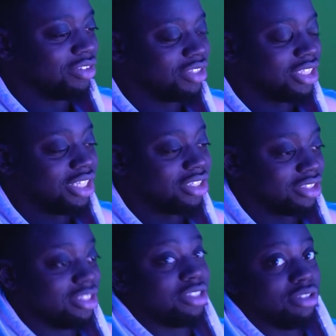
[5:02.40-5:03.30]
obviously,
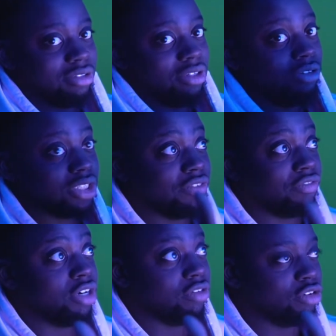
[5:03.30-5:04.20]
because there's obviously
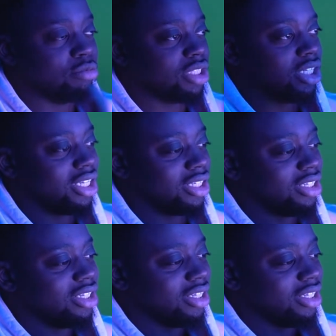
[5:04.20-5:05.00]
three rooms in here.